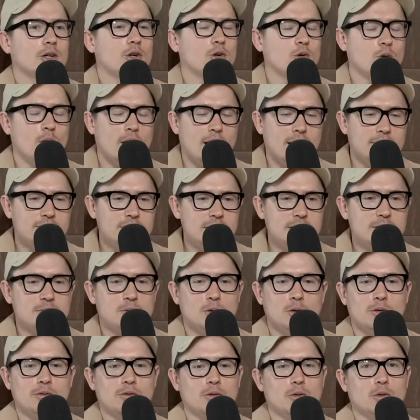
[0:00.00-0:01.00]
crafty
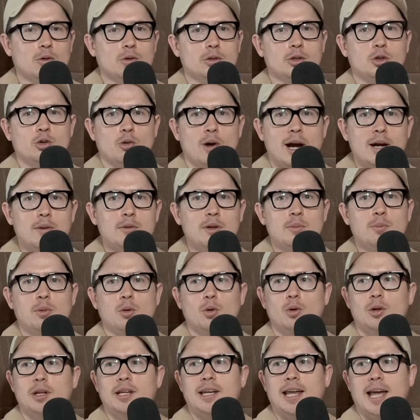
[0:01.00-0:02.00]
small forward, great with
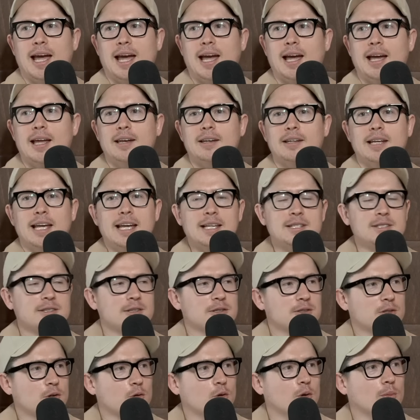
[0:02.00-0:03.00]
ball in hand, hits the
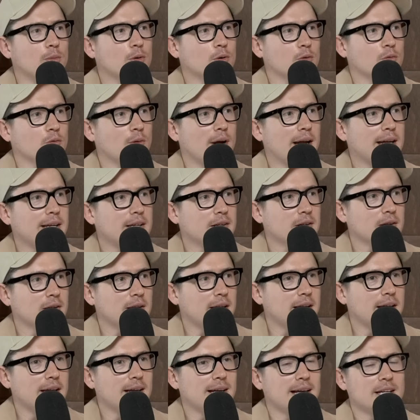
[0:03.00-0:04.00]
scoreboard
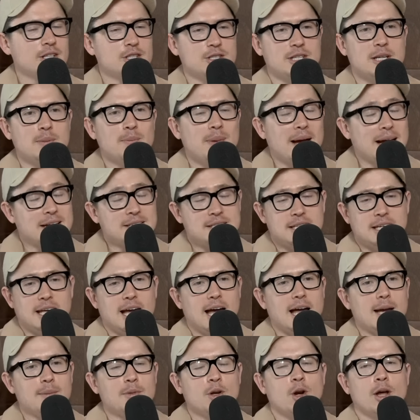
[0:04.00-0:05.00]
regularly, and just impacts the
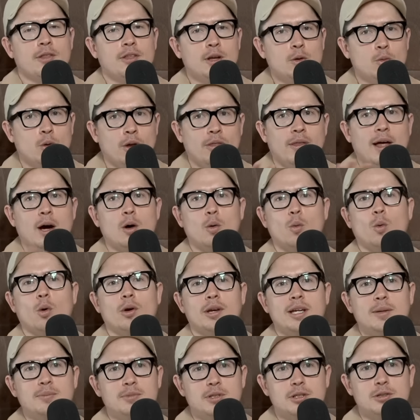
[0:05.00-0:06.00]
game. And I think what they'll
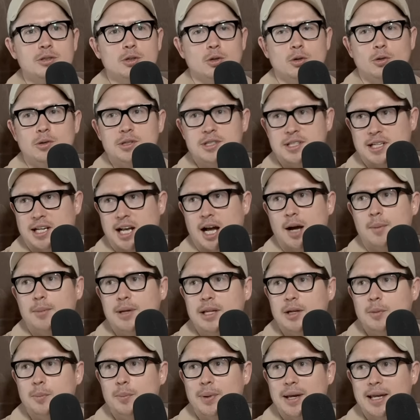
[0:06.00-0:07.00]
want him to do is to come
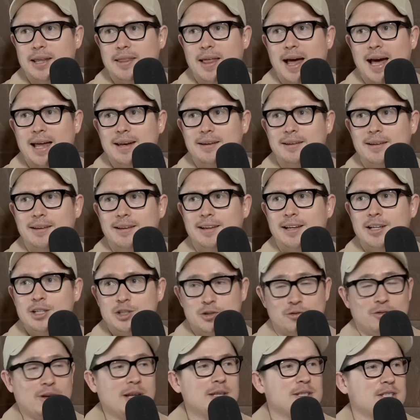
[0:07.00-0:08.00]
in and be that
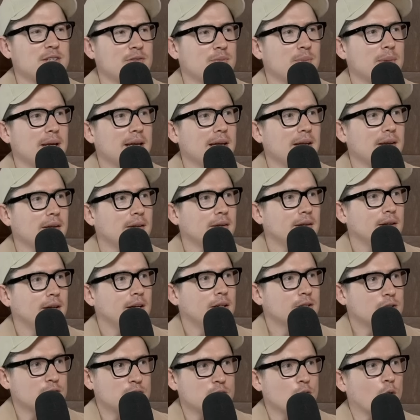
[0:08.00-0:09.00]
defensive mid,
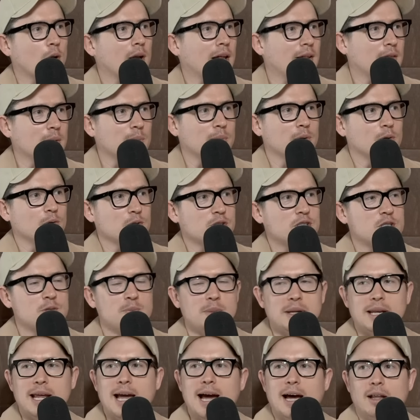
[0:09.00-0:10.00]
just not let the ball
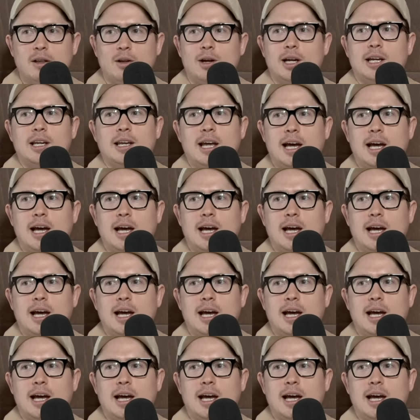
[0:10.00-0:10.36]
spit out like it